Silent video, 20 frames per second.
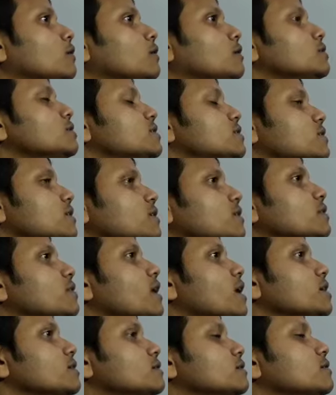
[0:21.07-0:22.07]
see
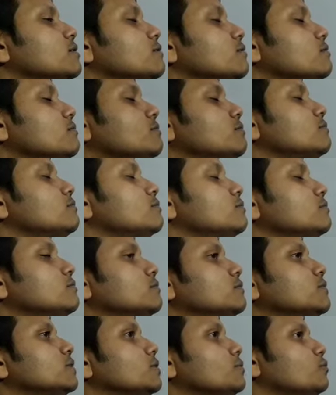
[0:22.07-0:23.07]
that
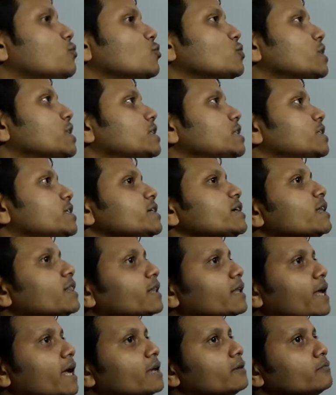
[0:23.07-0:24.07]
the
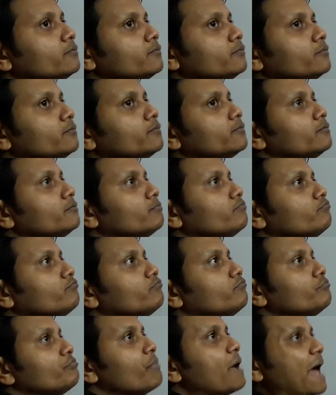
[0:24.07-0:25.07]
potential can
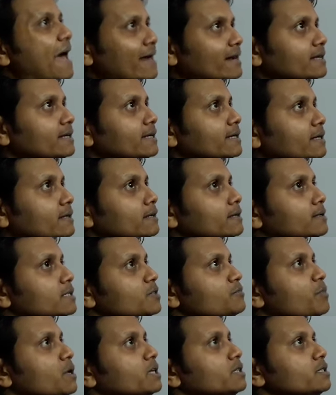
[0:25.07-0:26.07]
vary
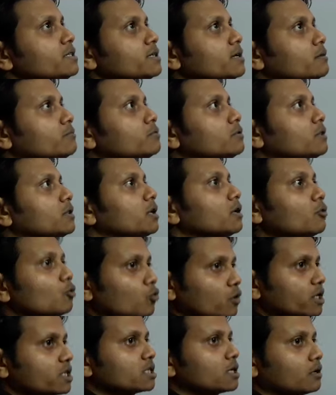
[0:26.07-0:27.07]
depending upon the
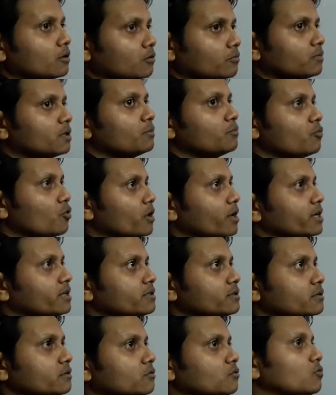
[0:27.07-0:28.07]
location of the point.